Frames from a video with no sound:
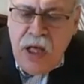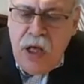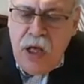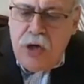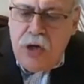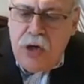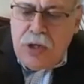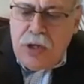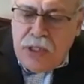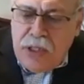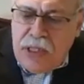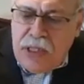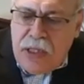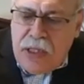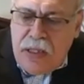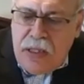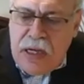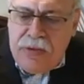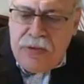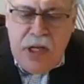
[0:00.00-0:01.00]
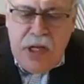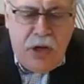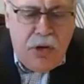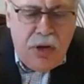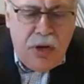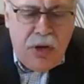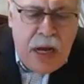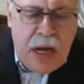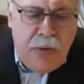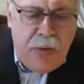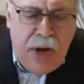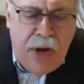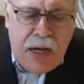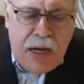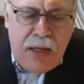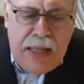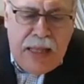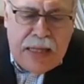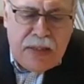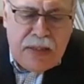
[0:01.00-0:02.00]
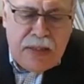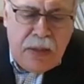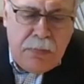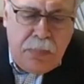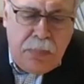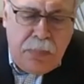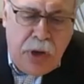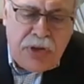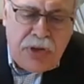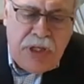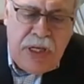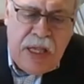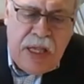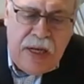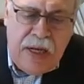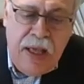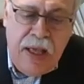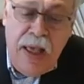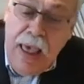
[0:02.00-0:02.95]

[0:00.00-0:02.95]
Goethe declared that he could not recollect composing it.